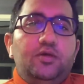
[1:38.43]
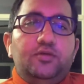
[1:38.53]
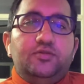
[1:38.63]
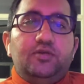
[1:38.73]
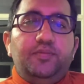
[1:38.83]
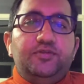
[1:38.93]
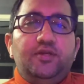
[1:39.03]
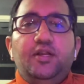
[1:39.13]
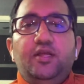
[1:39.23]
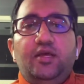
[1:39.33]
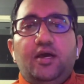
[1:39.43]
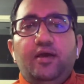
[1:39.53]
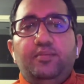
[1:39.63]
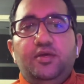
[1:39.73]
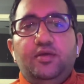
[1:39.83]
So basically,
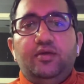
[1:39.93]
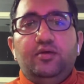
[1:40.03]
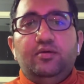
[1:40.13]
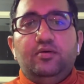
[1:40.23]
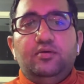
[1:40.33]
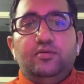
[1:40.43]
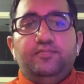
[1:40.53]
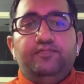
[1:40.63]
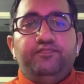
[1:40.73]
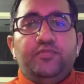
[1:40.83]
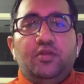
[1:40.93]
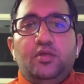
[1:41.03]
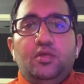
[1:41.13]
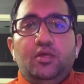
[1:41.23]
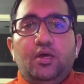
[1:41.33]
I'm a
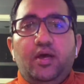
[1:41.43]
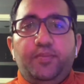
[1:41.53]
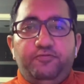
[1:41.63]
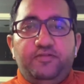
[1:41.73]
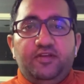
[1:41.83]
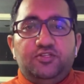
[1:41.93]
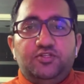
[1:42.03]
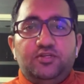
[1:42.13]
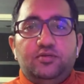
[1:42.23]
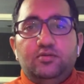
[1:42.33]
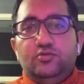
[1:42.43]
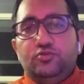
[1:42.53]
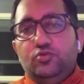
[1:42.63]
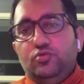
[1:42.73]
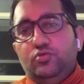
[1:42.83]
am uh, a fresher,
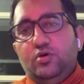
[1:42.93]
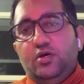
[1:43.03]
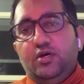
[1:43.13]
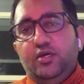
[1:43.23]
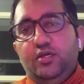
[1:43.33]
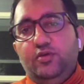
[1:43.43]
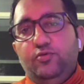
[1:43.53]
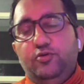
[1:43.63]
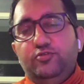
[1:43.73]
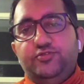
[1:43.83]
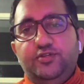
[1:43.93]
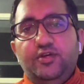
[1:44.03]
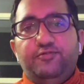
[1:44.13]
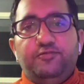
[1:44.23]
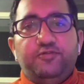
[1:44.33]
so I want to see
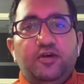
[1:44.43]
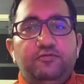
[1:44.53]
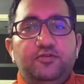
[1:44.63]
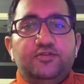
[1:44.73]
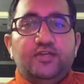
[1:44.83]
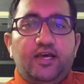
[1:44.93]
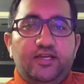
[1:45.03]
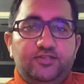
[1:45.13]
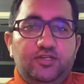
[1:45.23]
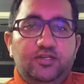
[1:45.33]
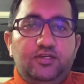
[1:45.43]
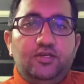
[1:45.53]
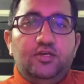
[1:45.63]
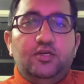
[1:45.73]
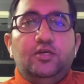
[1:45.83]
after five years as a
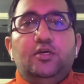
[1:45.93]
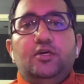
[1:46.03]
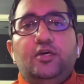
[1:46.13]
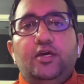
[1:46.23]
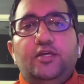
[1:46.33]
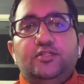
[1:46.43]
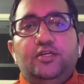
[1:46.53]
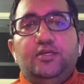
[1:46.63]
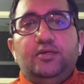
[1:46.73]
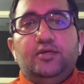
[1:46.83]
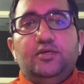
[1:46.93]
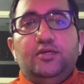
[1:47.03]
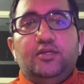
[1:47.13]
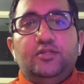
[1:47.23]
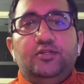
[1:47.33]
as a
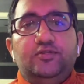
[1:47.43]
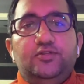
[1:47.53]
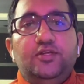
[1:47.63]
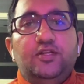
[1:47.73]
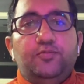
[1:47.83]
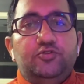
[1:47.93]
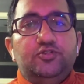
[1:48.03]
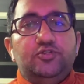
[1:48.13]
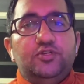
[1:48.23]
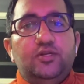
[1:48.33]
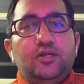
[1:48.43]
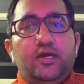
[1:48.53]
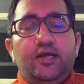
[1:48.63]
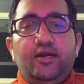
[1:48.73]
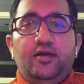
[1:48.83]
in senior position
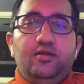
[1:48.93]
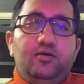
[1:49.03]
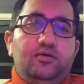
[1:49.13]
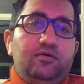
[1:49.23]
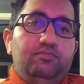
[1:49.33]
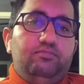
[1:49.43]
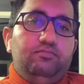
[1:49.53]
and a